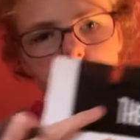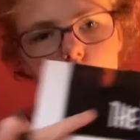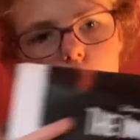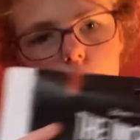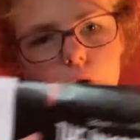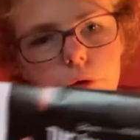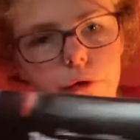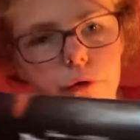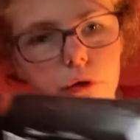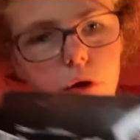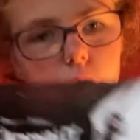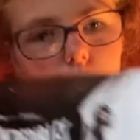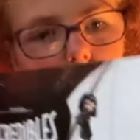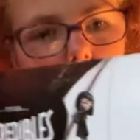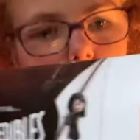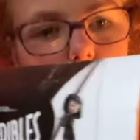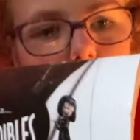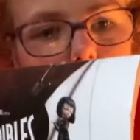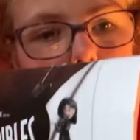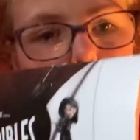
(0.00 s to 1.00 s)
crossing out
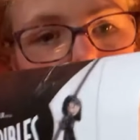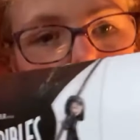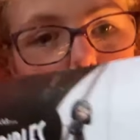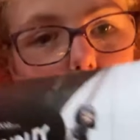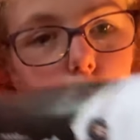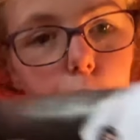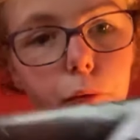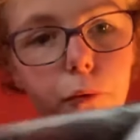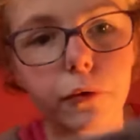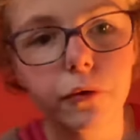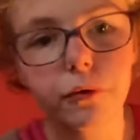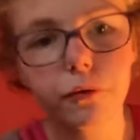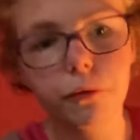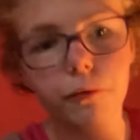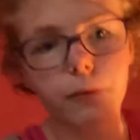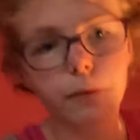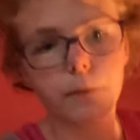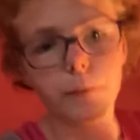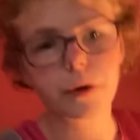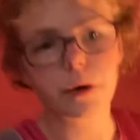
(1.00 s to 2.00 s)
all the dark blue ones
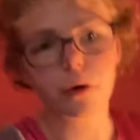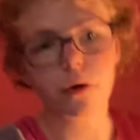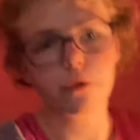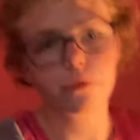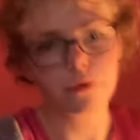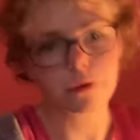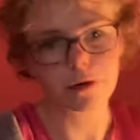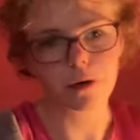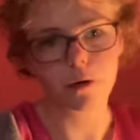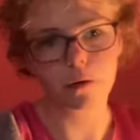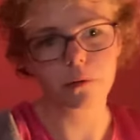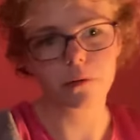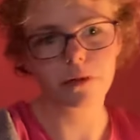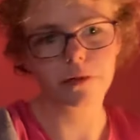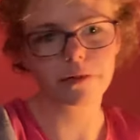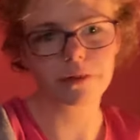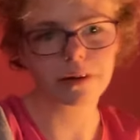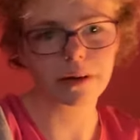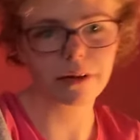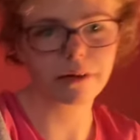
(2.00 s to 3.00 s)
because the other
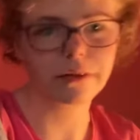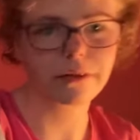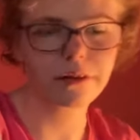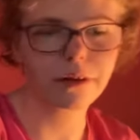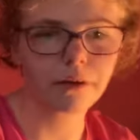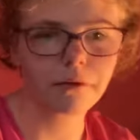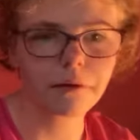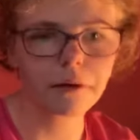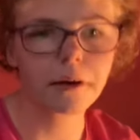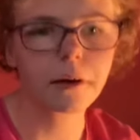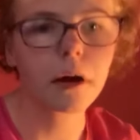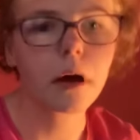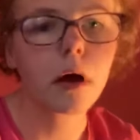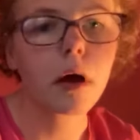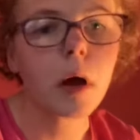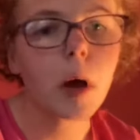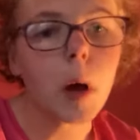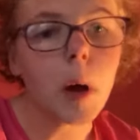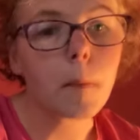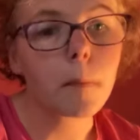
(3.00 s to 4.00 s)
ones I can see them right.
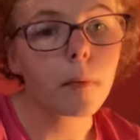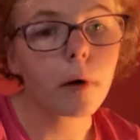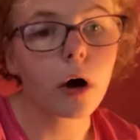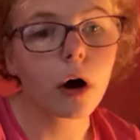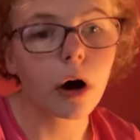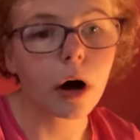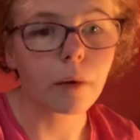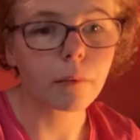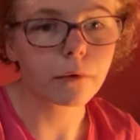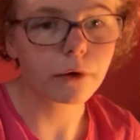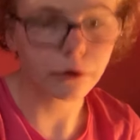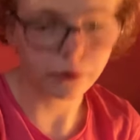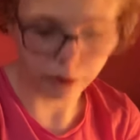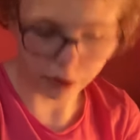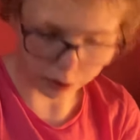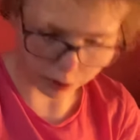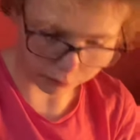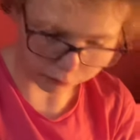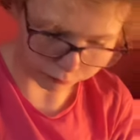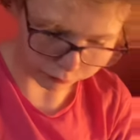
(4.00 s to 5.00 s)
But I'm
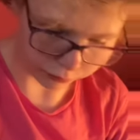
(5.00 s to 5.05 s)
gonna have